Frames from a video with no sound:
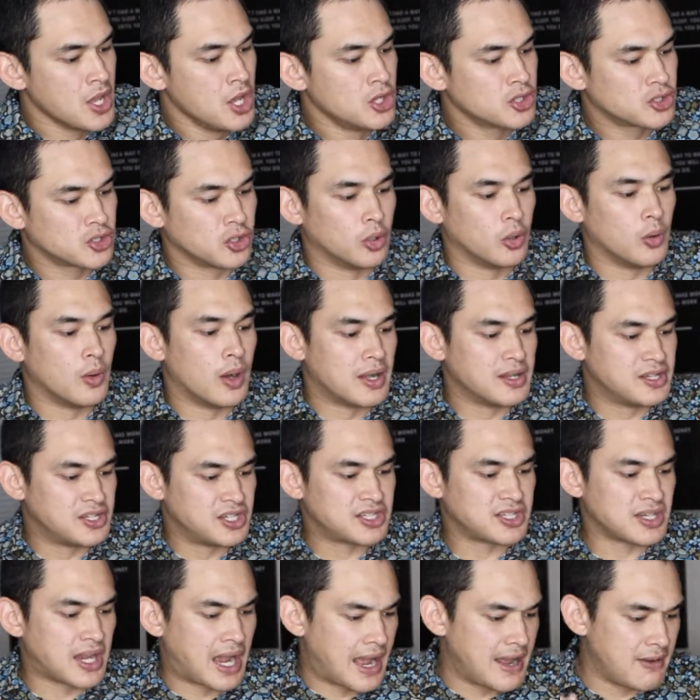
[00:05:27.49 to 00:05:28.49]
So
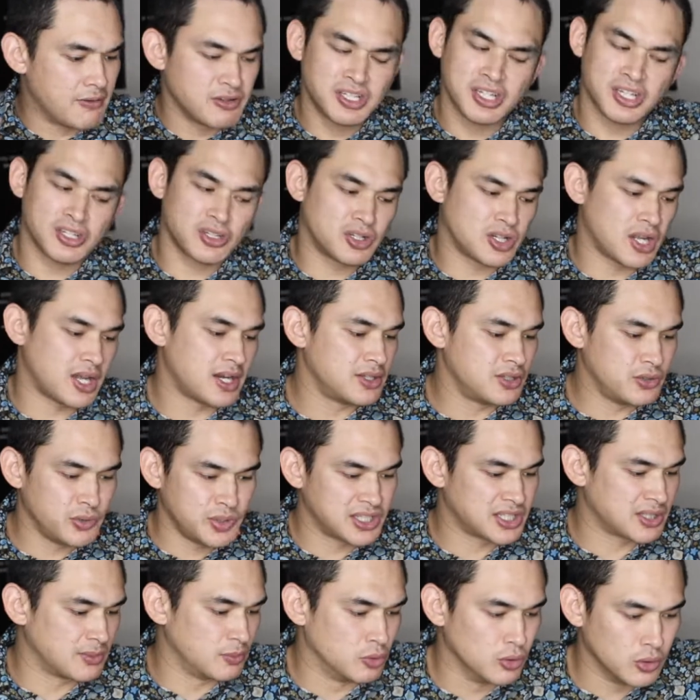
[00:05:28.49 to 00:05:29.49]
I was just kind of
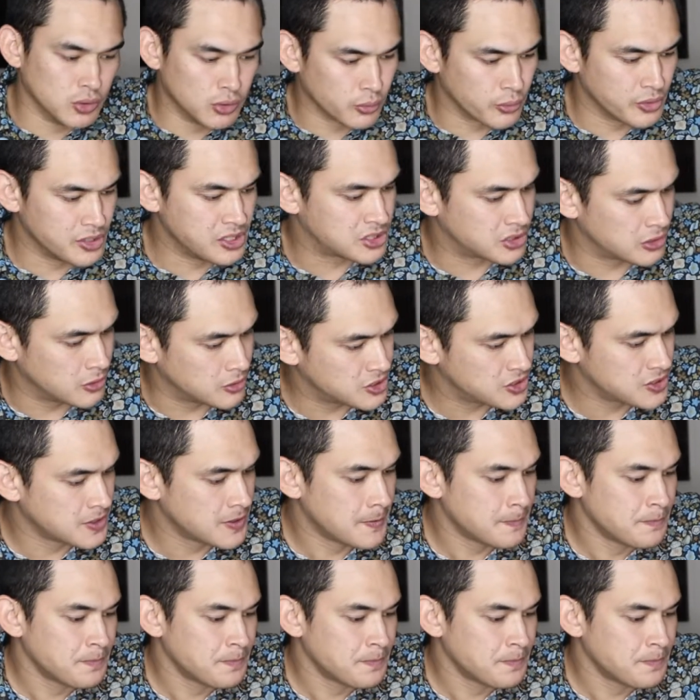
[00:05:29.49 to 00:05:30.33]
doing some Google research.